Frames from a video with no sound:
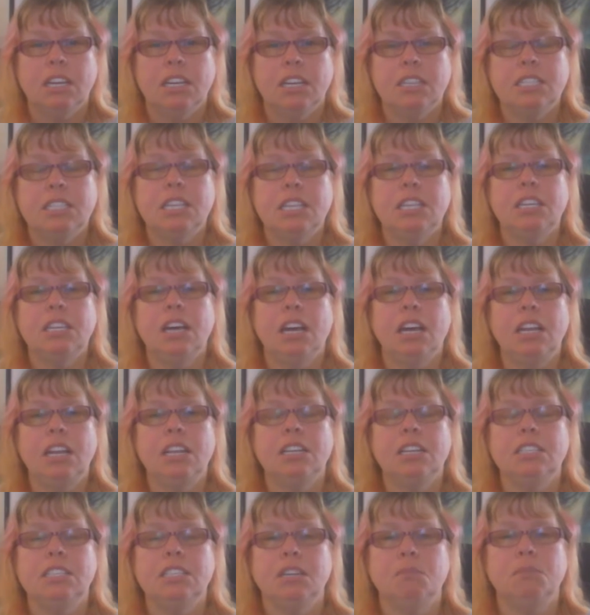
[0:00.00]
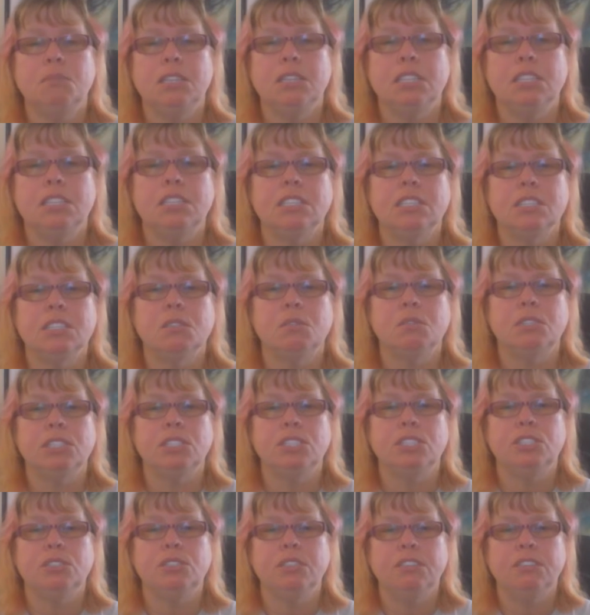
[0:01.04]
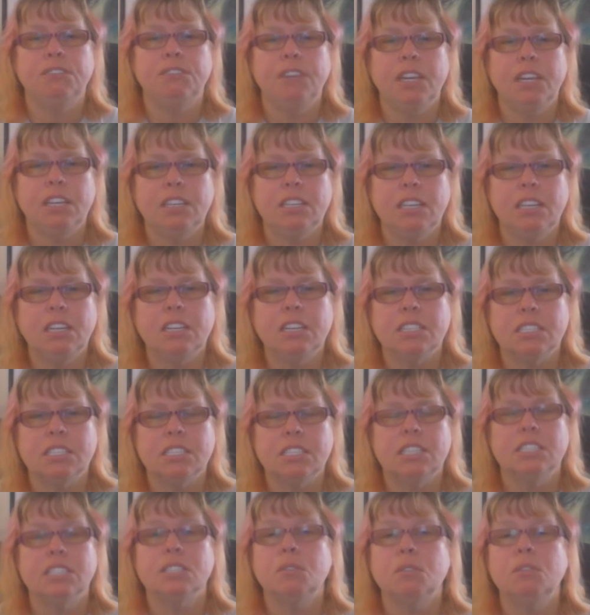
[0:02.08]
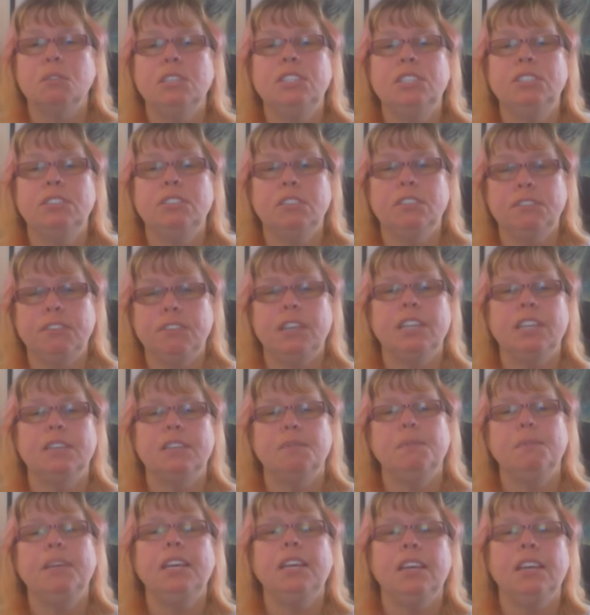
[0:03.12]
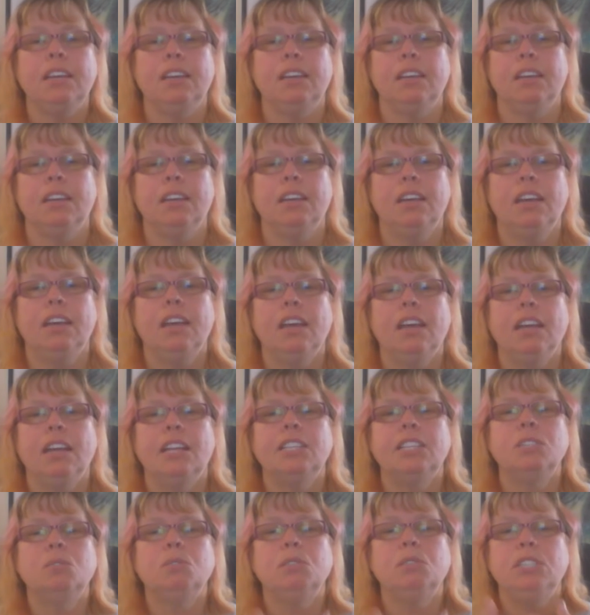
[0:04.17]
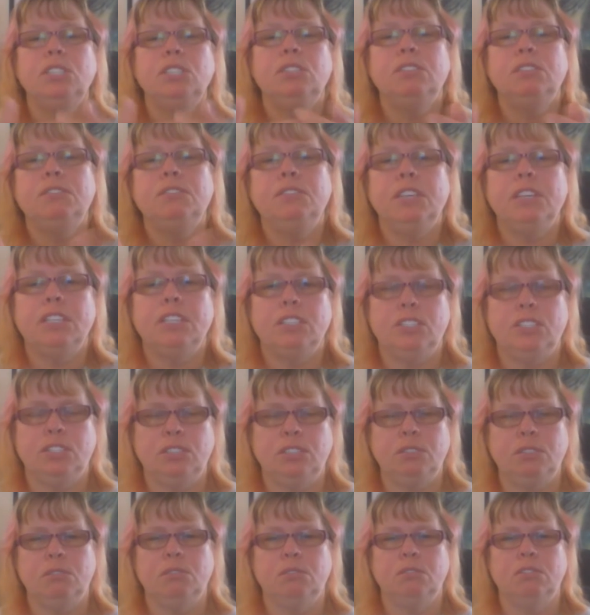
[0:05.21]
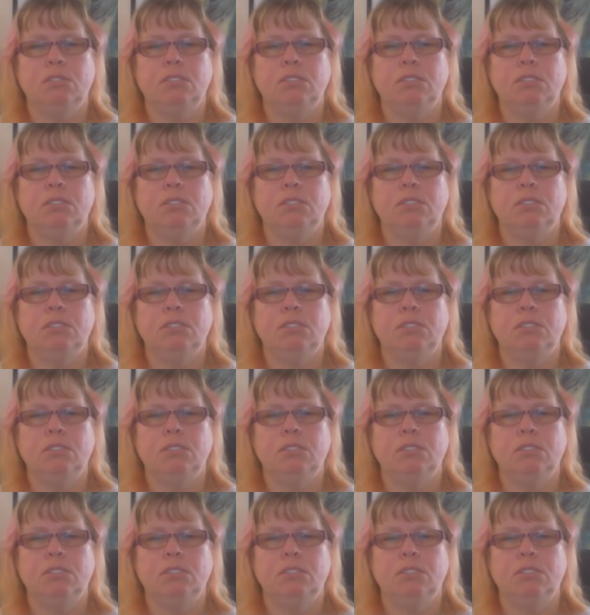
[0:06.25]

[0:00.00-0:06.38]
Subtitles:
Is he hiding something that's going to affect us? That's going to affect me? That's going to affect you?